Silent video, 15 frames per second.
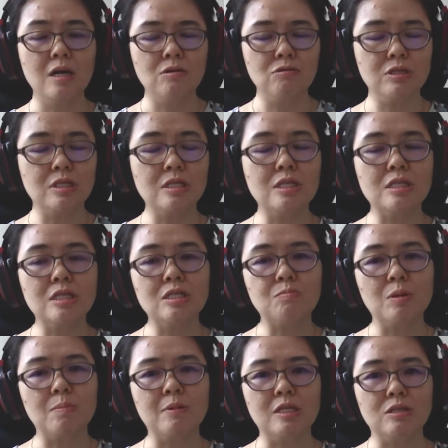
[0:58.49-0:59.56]
retinitis
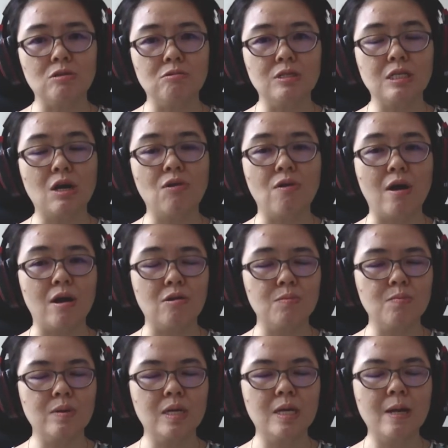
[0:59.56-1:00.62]
pigmentosa or
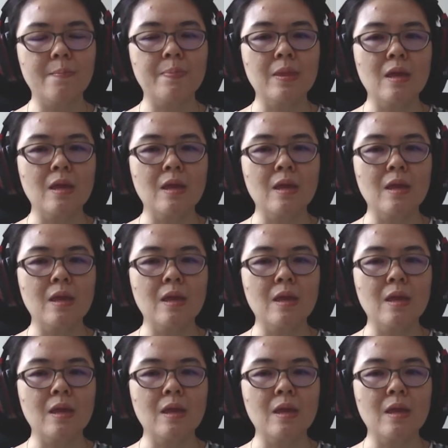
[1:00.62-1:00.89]
RP,